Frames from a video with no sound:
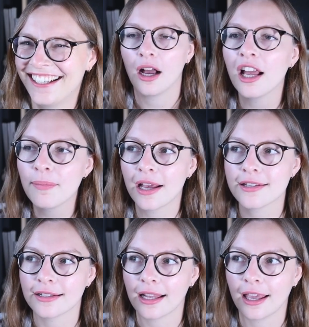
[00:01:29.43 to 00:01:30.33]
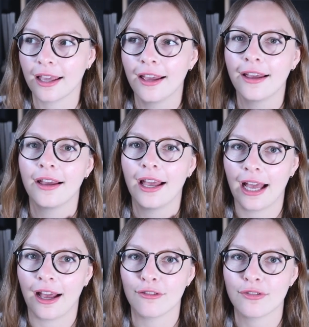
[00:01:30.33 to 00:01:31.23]
I personally
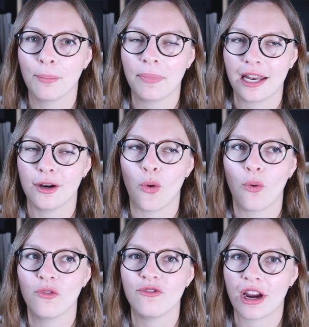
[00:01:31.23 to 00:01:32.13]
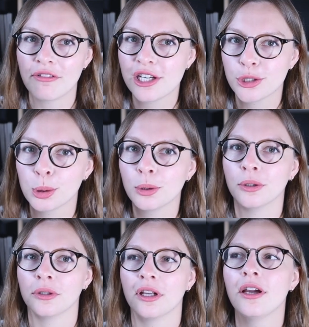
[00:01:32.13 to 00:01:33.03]
have been very
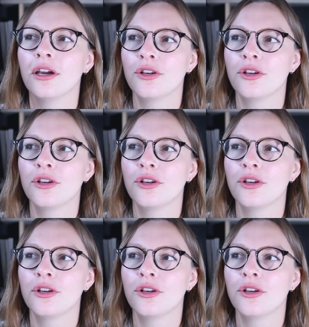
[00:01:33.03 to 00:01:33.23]
drawn